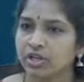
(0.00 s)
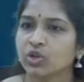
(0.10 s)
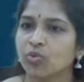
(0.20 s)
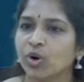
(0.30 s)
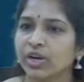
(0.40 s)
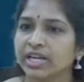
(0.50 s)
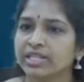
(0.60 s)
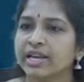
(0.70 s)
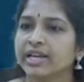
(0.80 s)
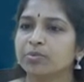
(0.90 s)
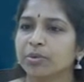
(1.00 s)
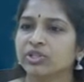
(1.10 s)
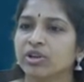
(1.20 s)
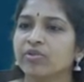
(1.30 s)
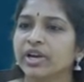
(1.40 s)
So what is the
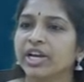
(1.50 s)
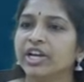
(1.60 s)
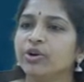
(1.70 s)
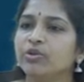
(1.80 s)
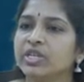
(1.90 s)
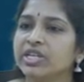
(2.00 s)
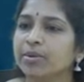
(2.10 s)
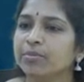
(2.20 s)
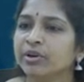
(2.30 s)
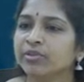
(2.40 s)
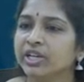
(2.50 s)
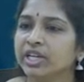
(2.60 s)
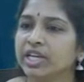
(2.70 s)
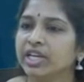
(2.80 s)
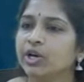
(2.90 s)
expression for induced EMF?
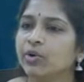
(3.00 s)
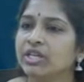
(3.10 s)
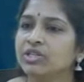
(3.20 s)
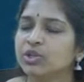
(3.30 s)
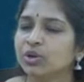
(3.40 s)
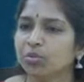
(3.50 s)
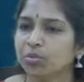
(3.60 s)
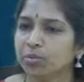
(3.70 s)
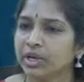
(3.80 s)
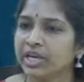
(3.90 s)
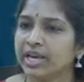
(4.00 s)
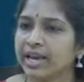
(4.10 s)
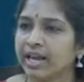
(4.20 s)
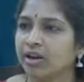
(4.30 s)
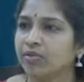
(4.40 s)
E equals to
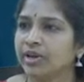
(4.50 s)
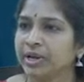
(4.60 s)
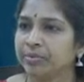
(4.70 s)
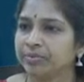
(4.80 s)
BLV.